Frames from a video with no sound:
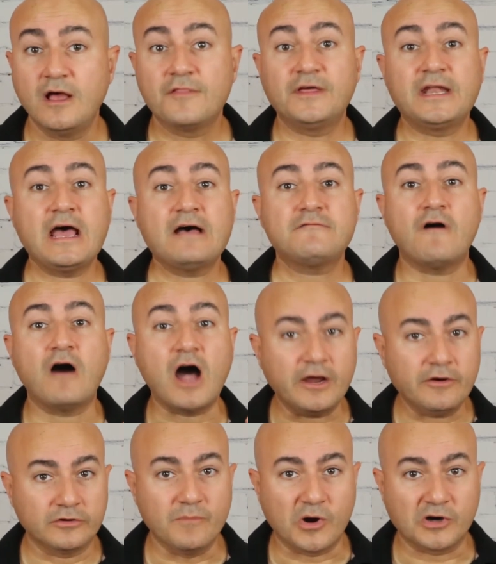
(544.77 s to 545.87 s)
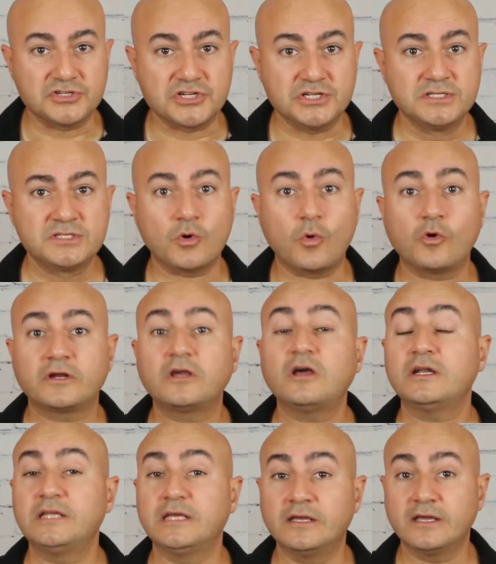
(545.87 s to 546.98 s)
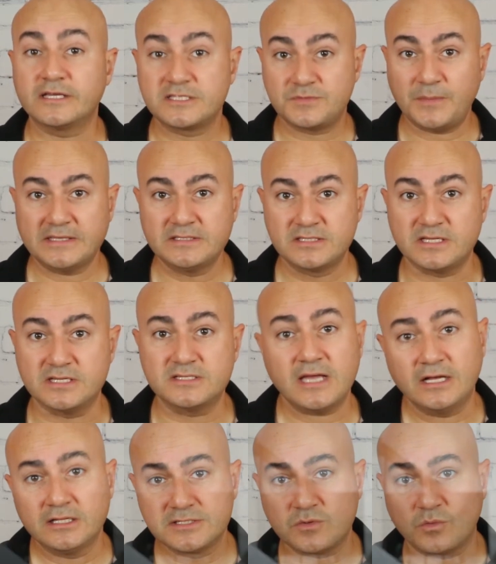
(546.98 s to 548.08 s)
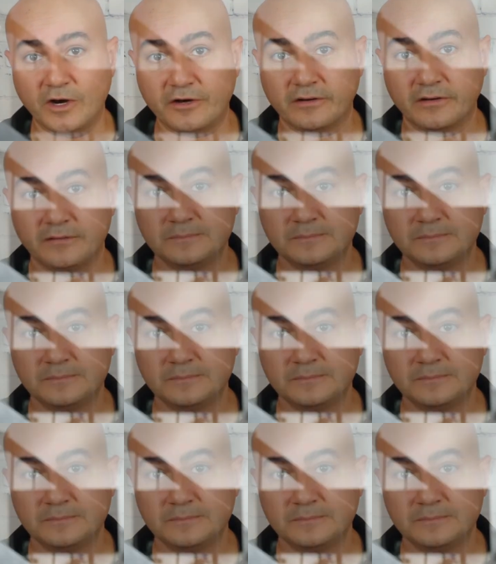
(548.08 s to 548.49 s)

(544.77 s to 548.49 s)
that have higher margins or cutting expenses elsewhere.